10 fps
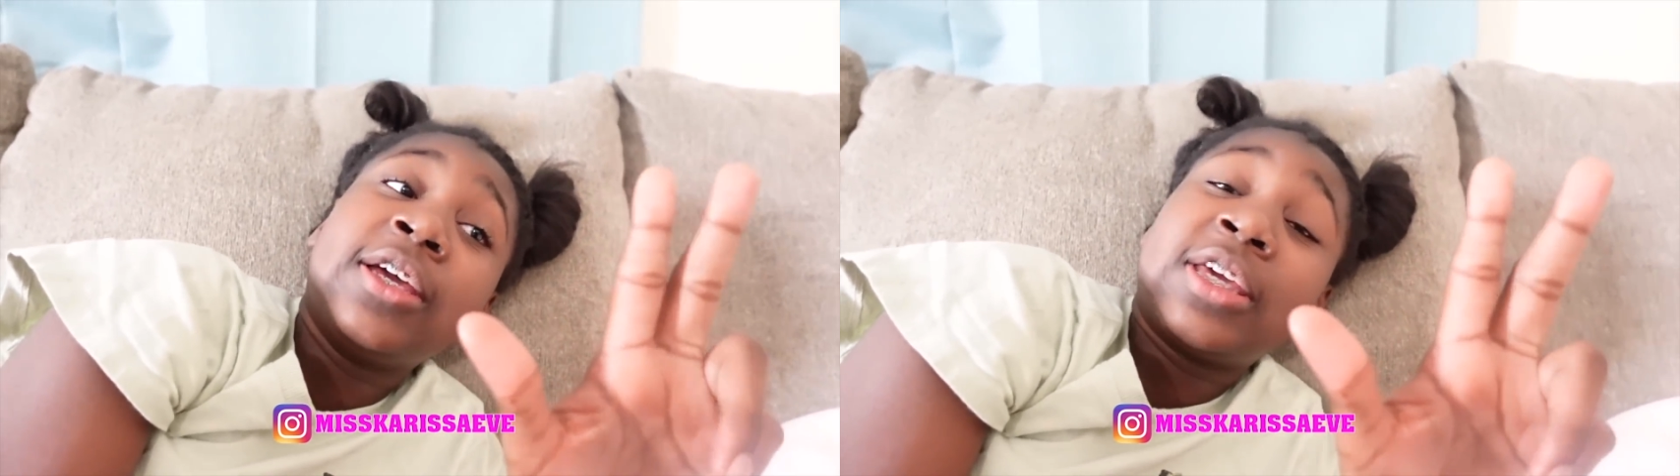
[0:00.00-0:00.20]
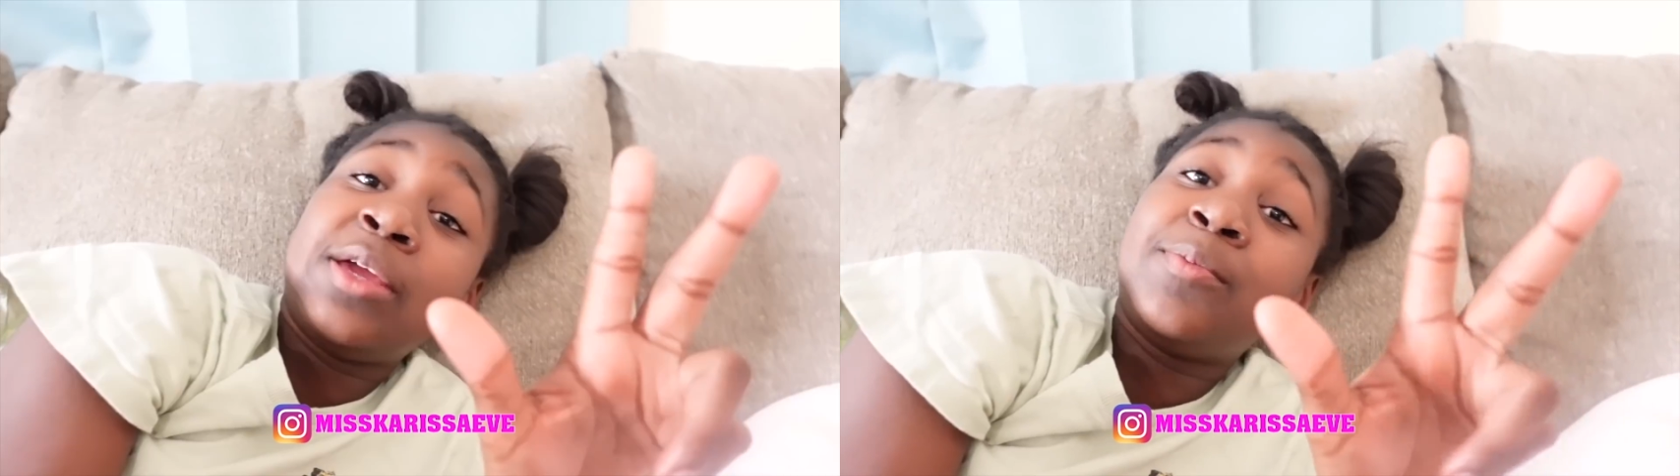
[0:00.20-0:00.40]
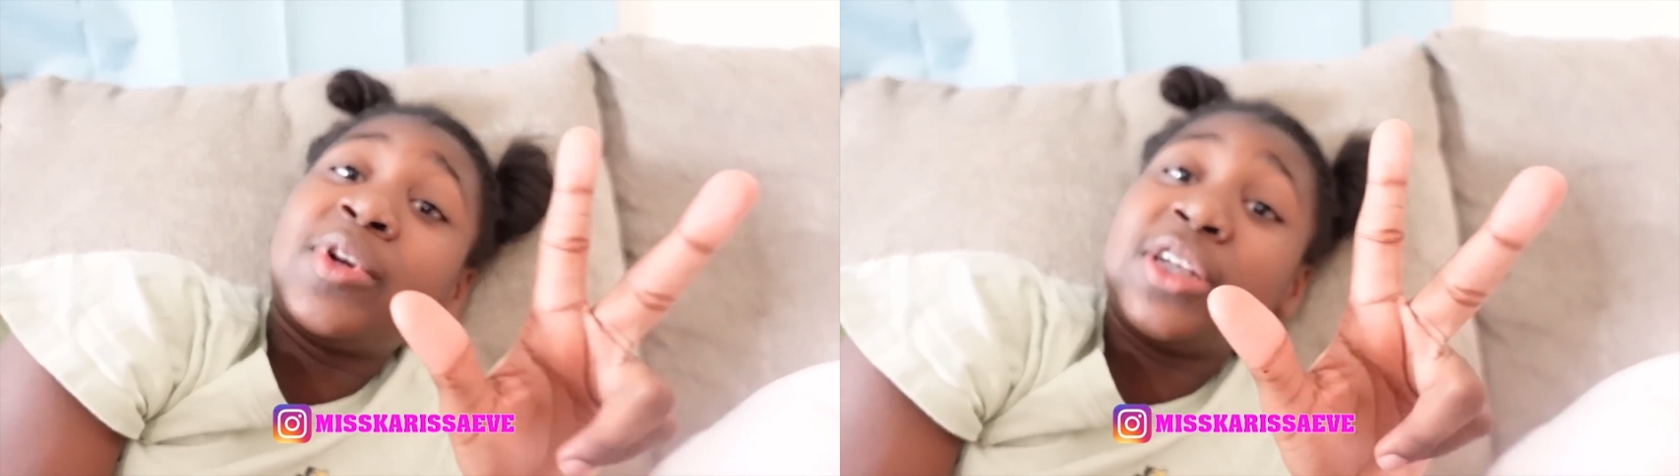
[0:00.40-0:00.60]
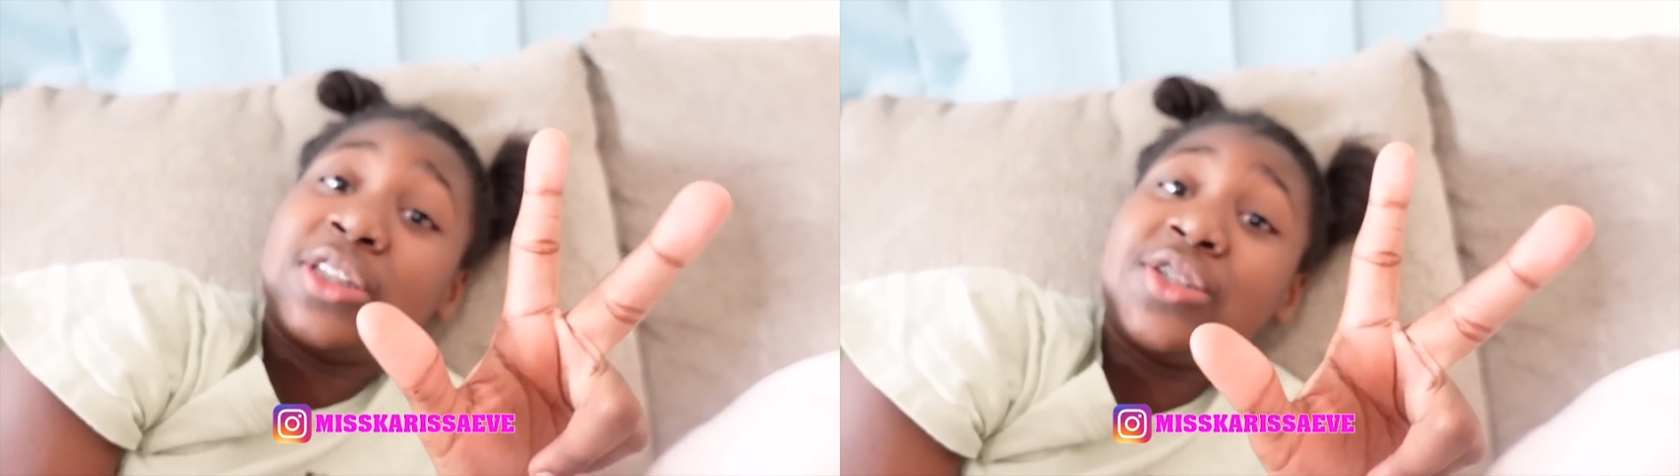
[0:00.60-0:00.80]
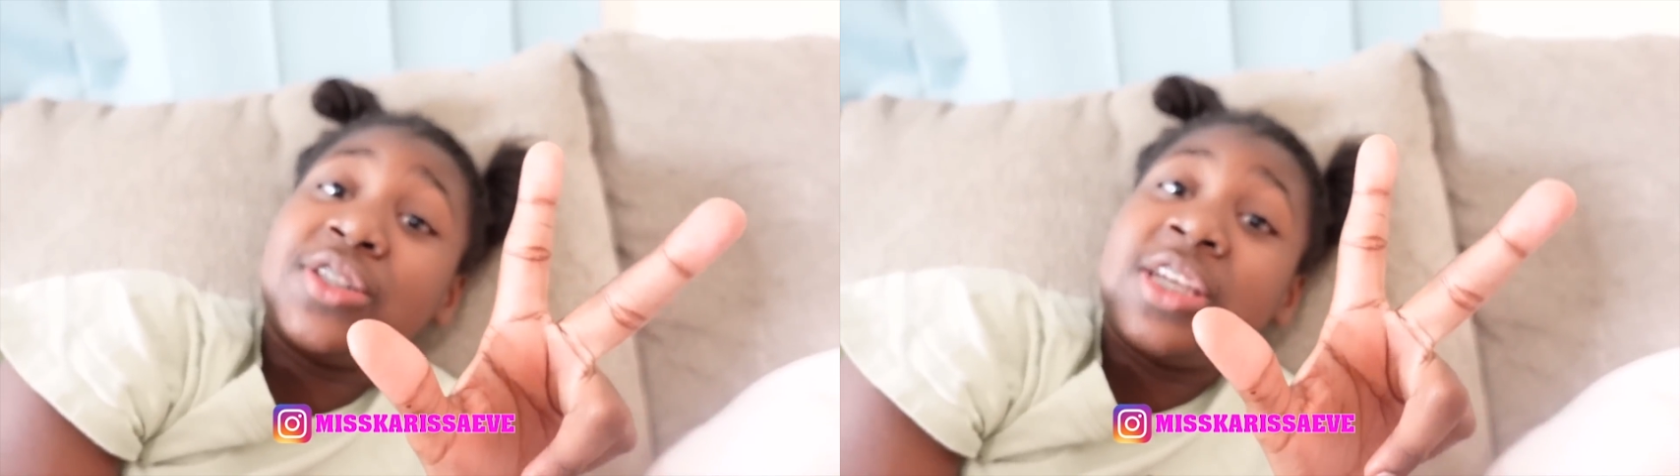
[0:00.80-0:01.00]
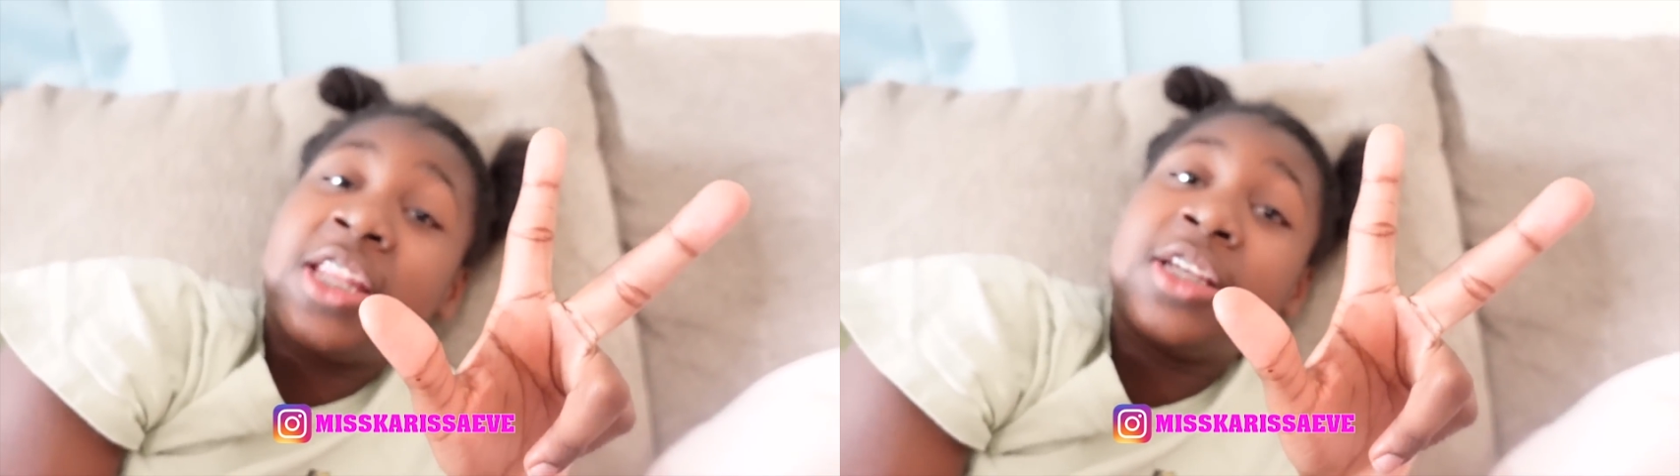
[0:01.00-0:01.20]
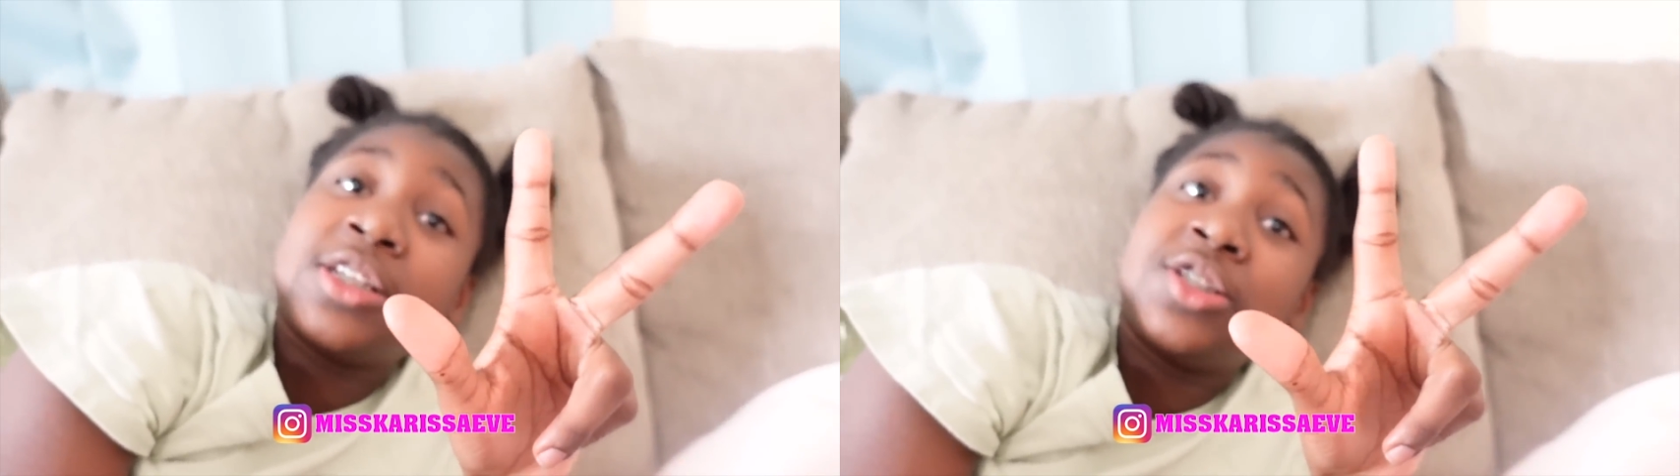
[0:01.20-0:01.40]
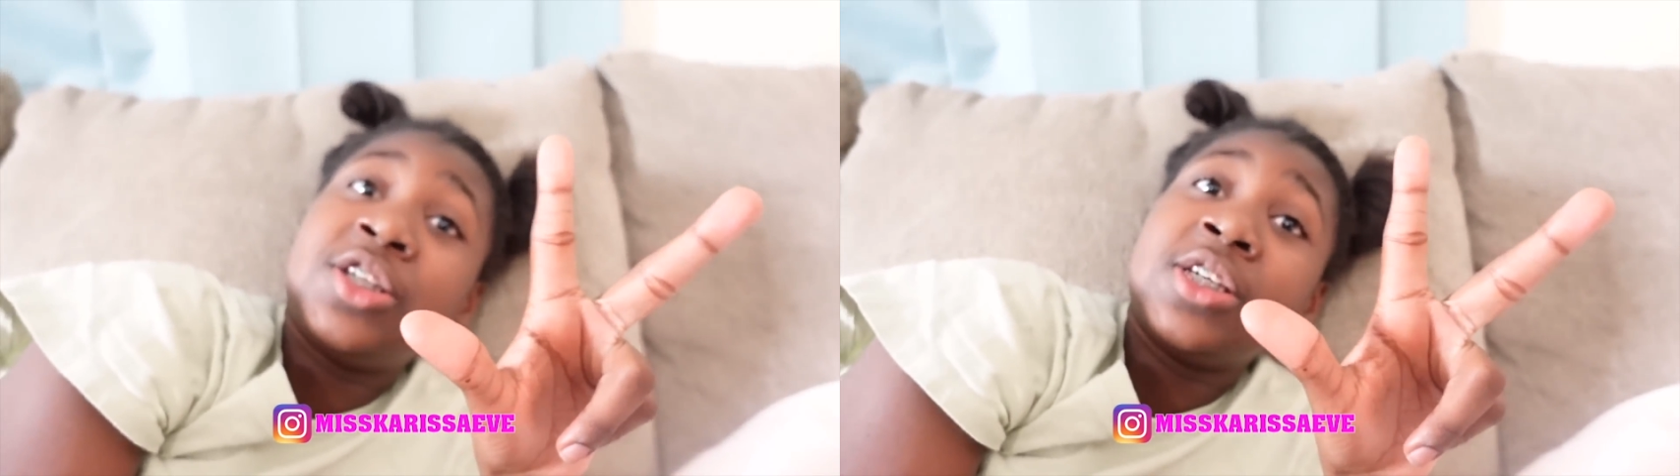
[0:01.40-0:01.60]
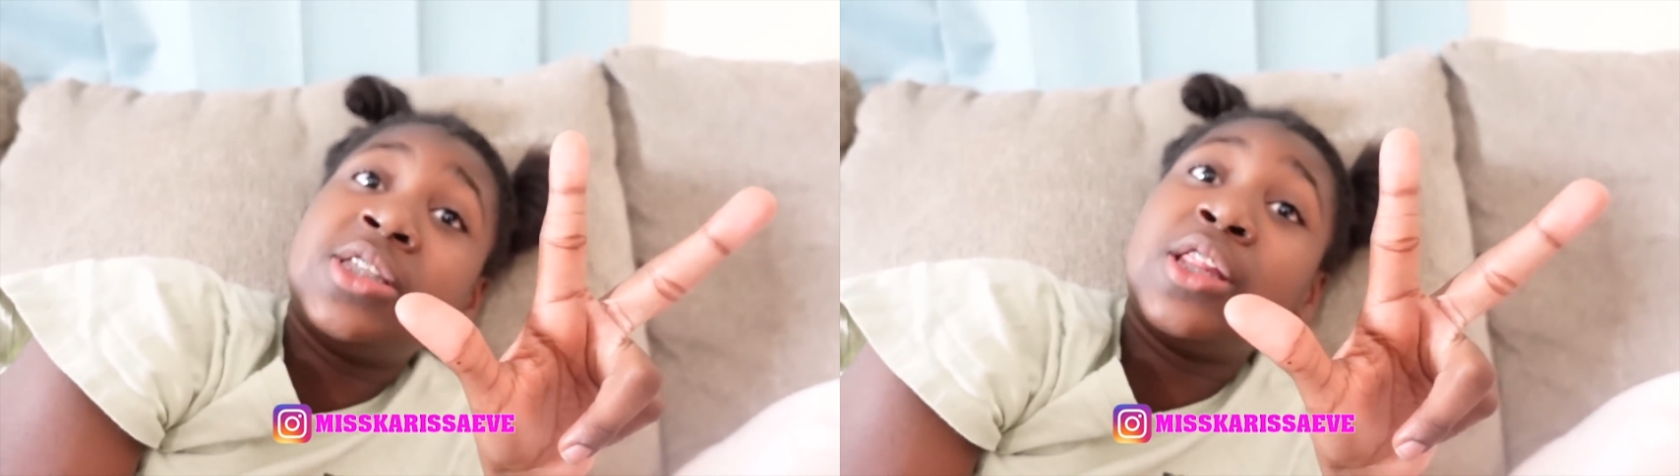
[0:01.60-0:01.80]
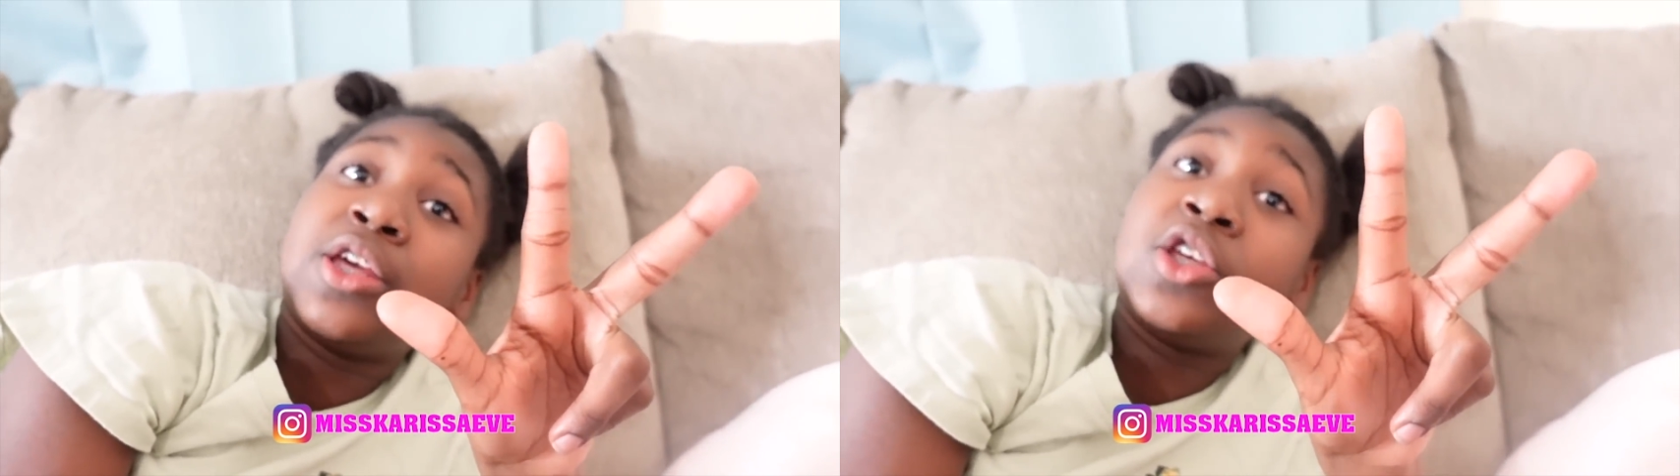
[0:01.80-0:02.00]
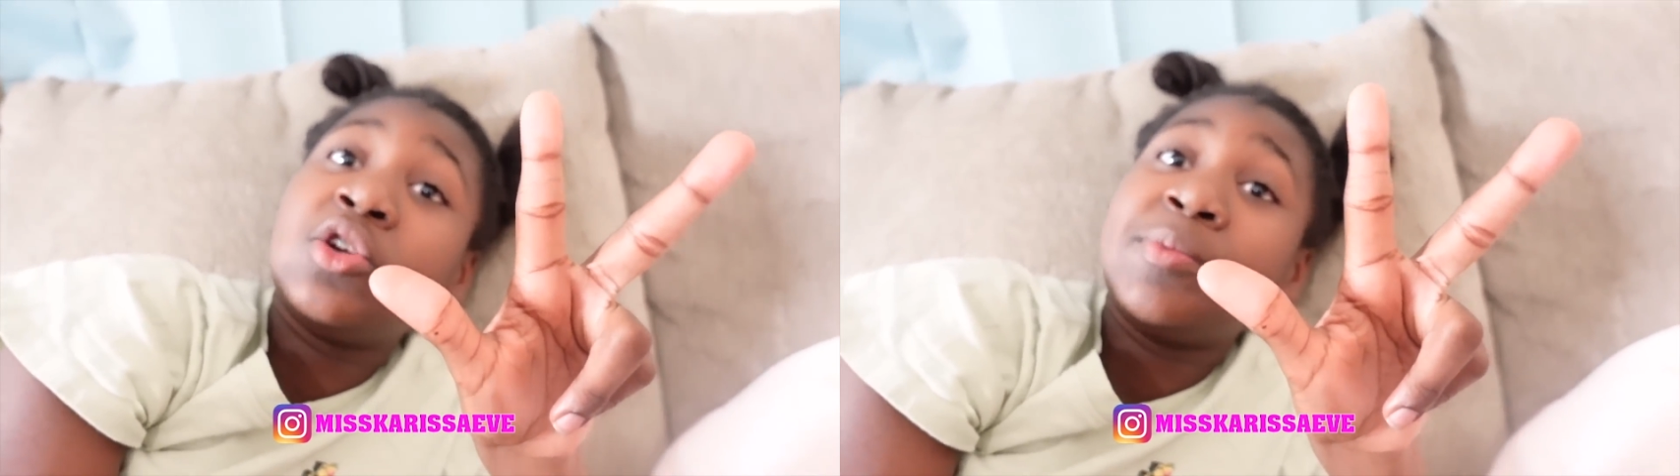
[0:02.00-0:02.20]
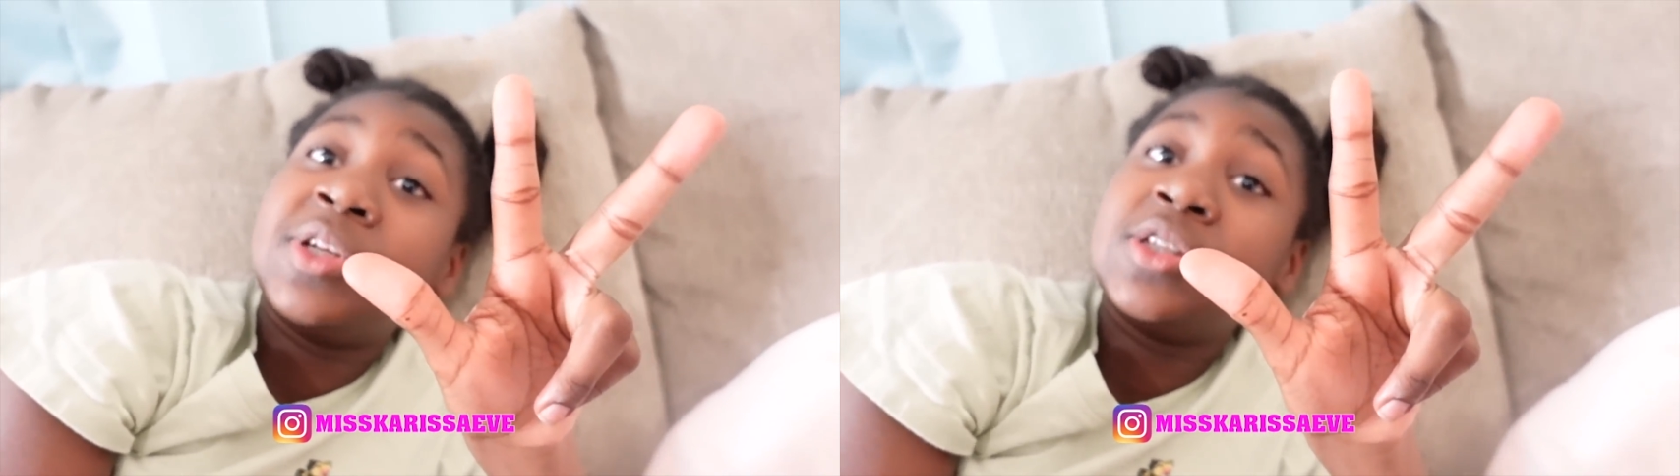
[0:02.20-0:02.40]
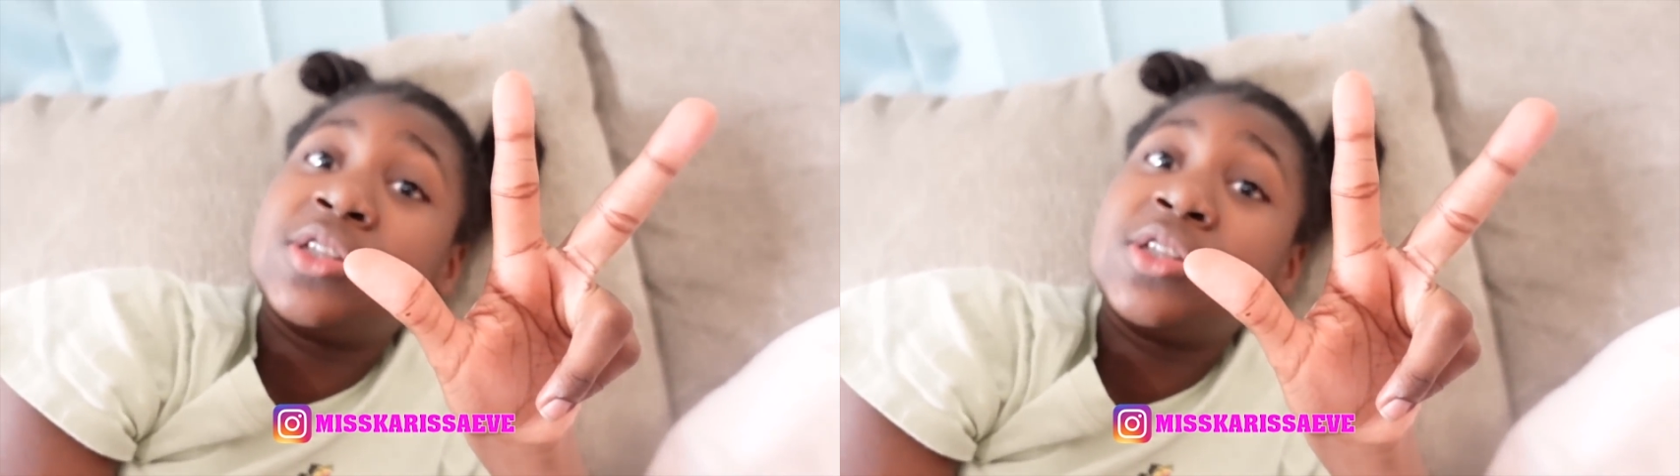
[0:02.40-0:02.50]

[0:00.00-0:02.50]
keep her entertained because she is still a human,